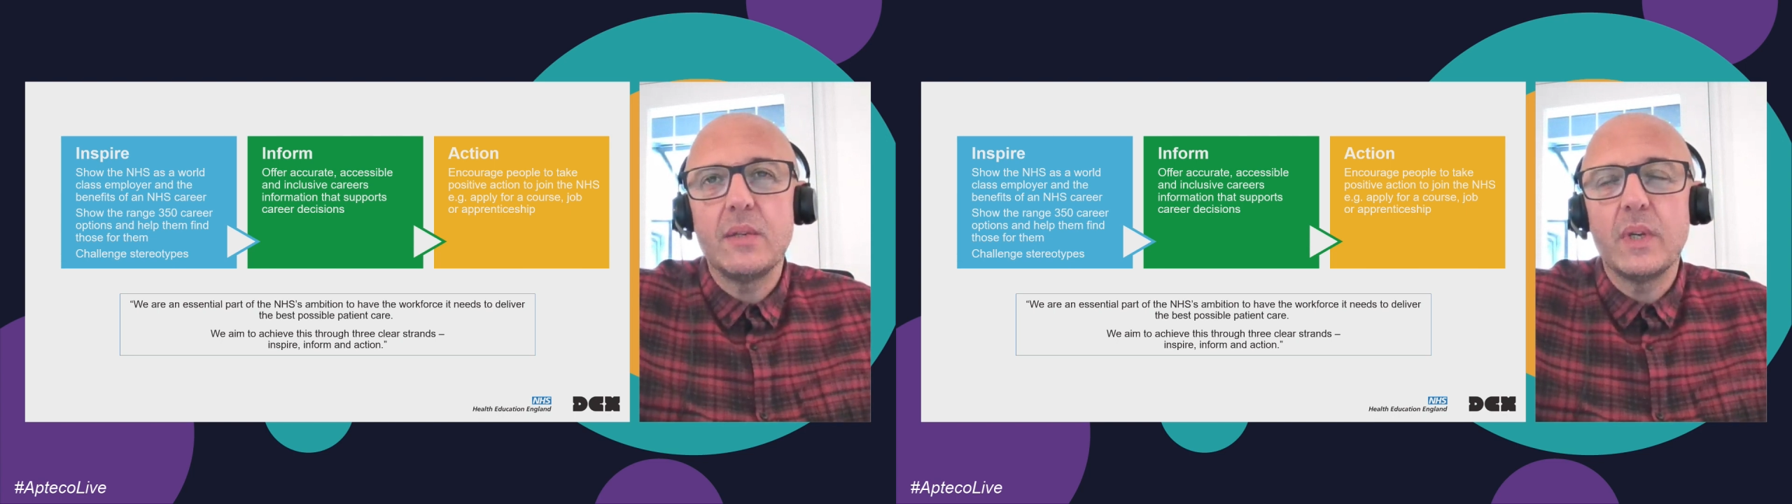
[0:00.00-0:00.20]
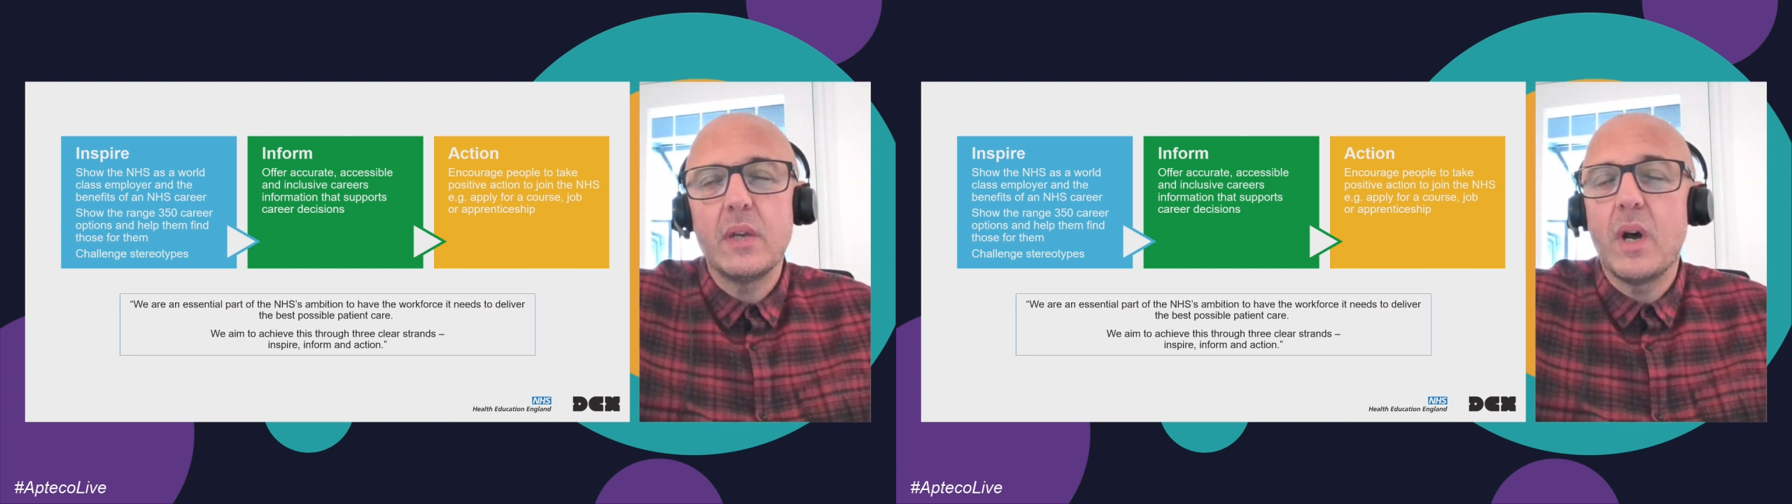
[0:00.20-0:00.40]

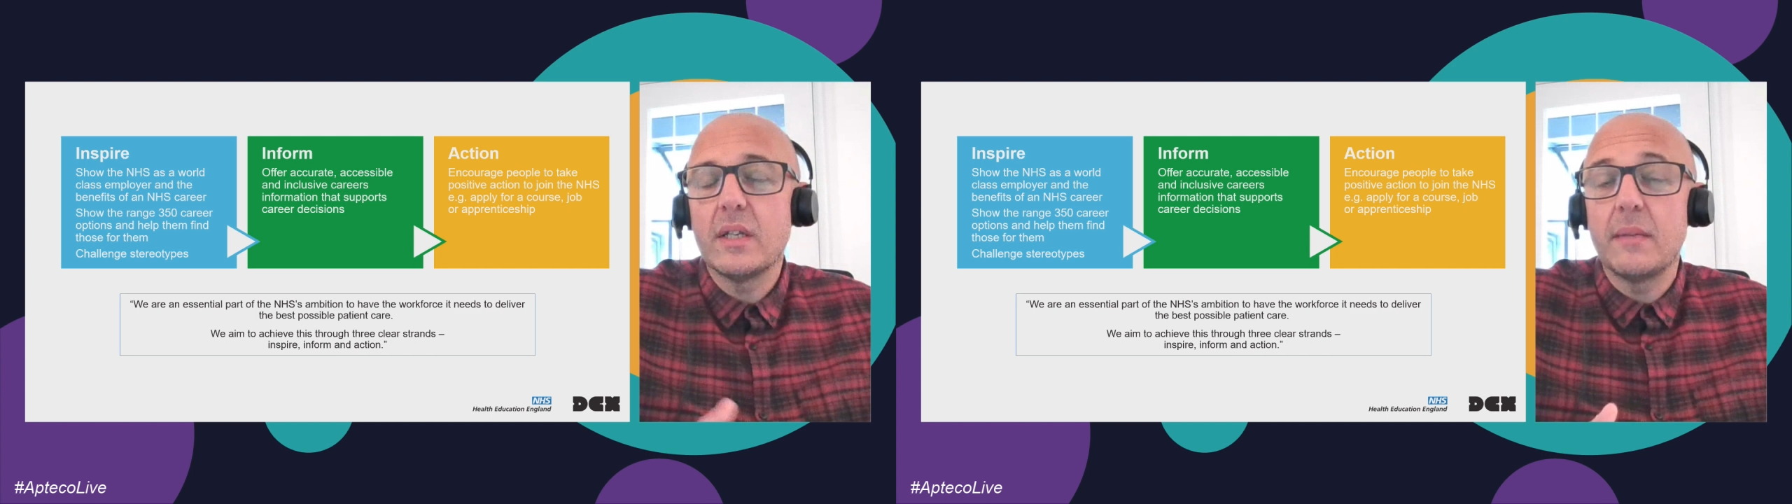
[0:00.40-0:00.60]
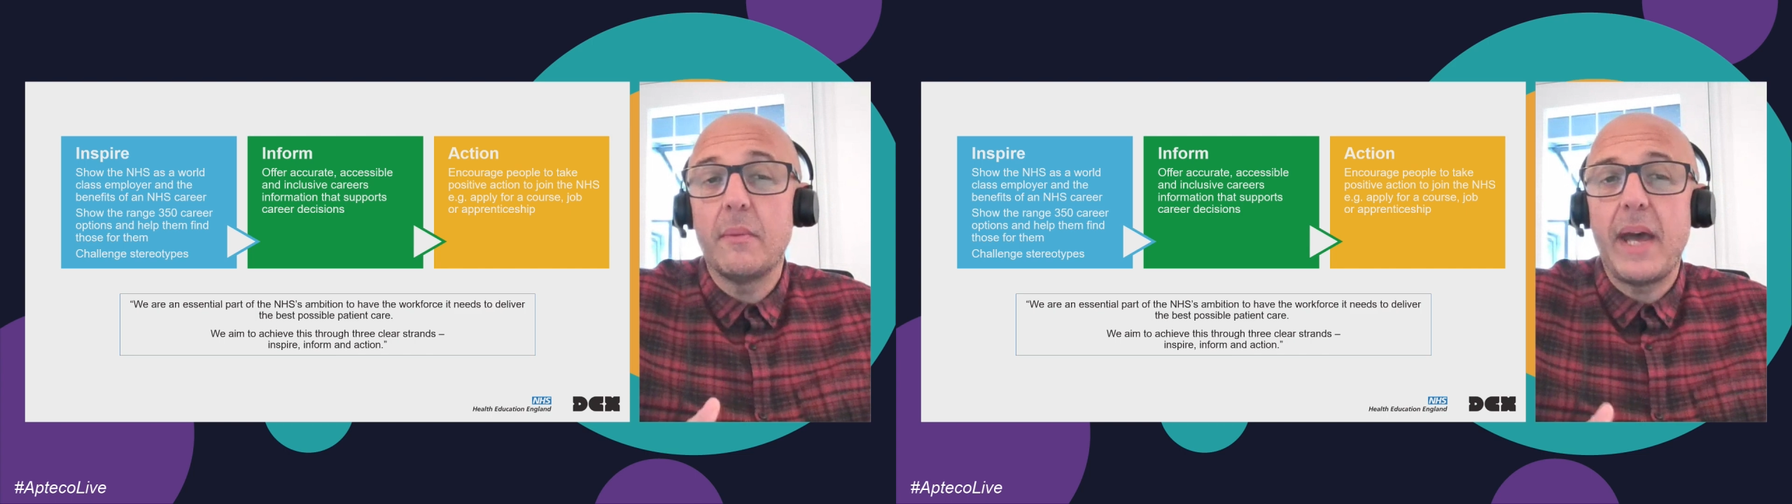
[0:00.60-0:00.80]
when you
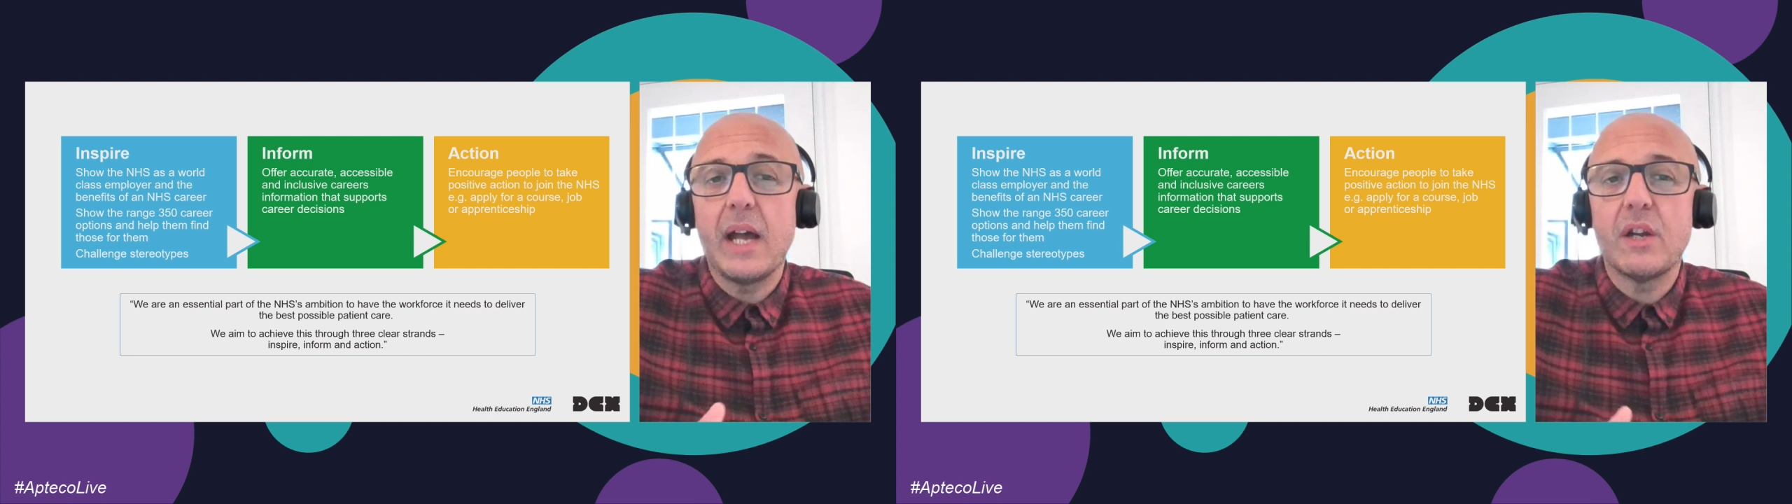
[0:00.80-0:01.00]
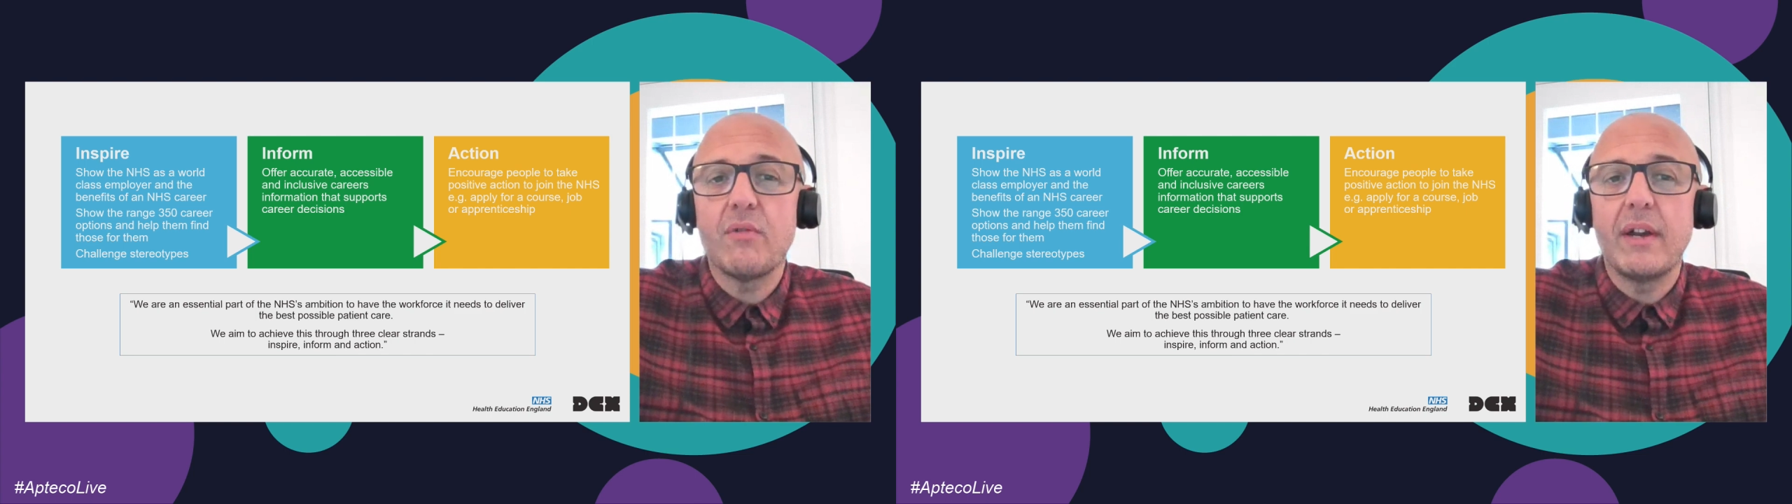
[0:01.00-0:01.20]
ask them about
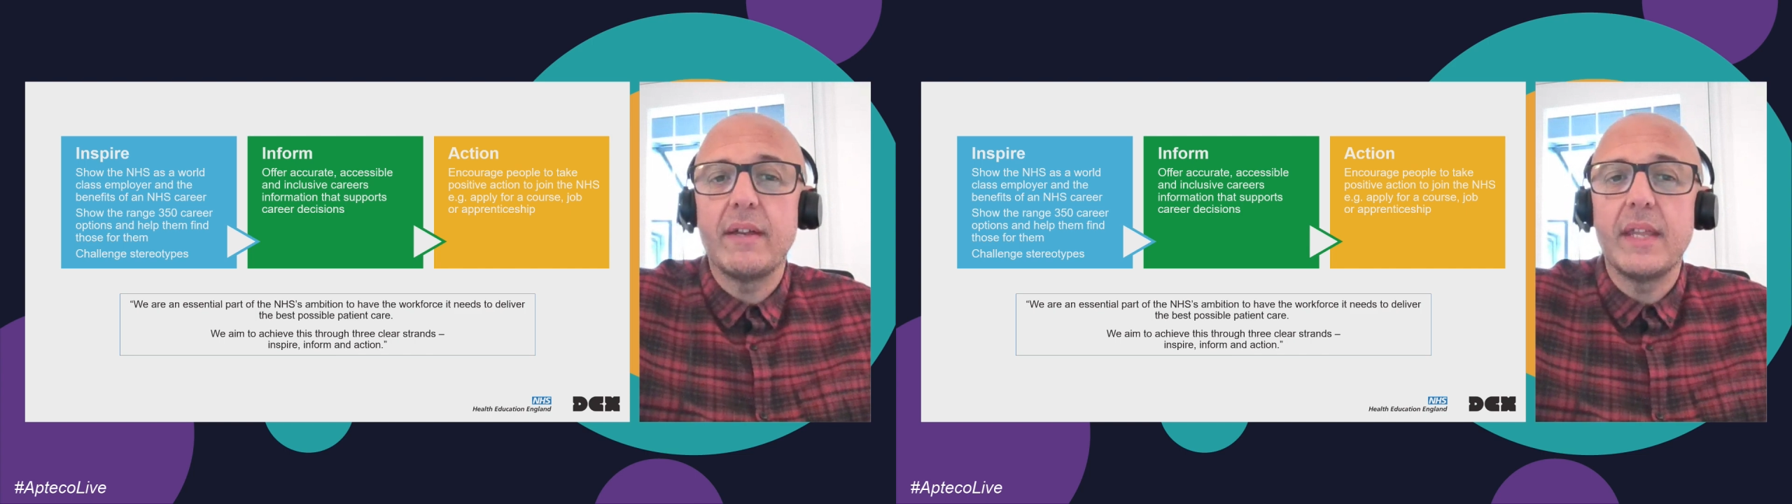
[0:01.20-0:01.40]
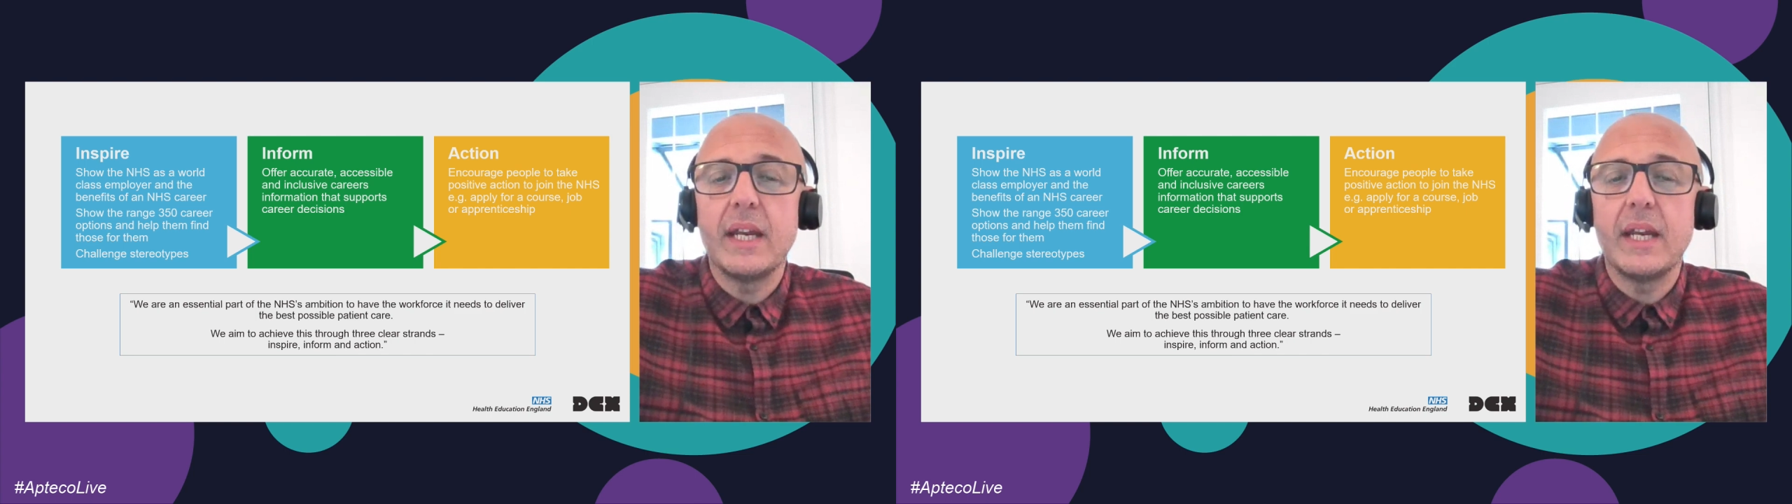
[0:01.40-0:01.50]
a career in the